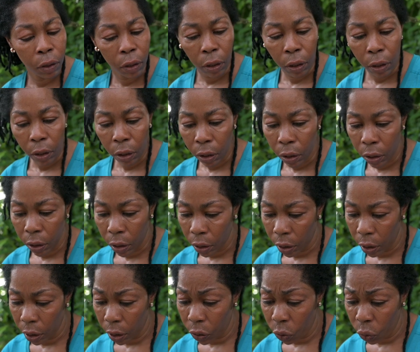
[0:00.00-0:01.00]

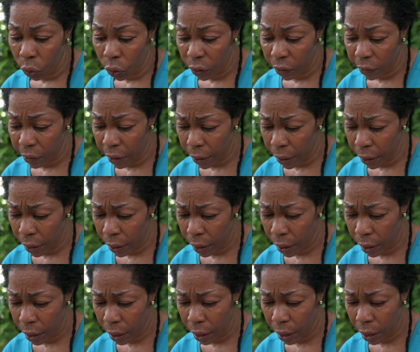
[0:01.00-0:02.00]
So. You know, say,
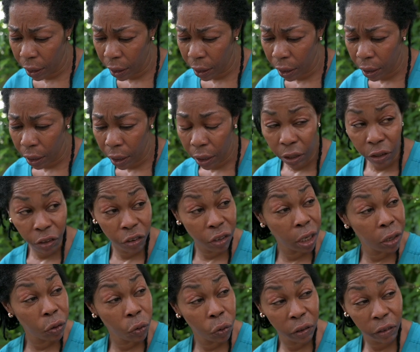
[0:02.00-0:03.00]

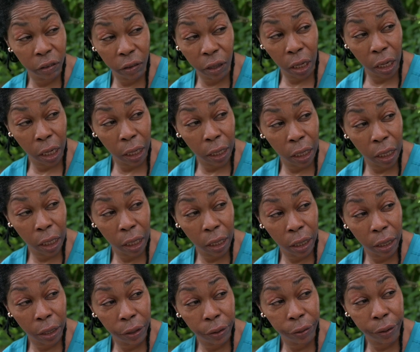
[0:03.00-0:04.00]
Jano Star,
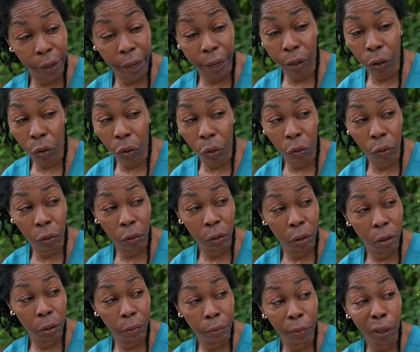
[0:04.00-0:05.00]
right now,
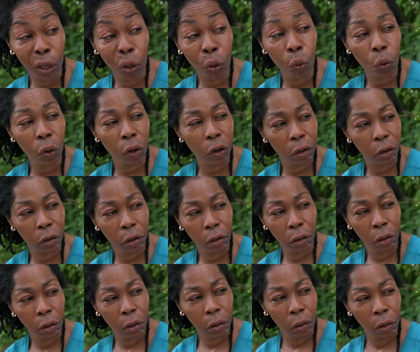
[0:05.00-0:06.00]
me low.
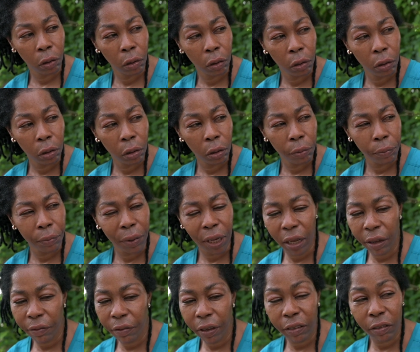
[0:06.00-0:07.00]
I don't
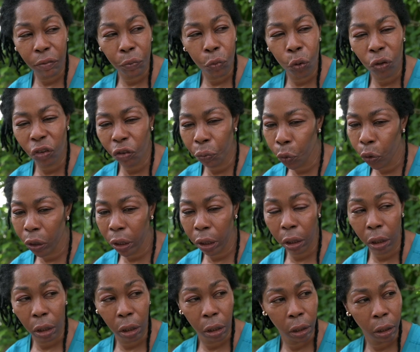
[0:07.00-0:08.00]
have as much money
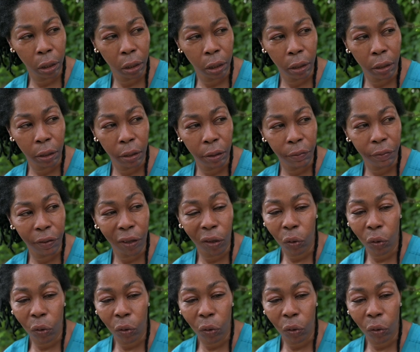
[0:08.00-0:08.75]
if he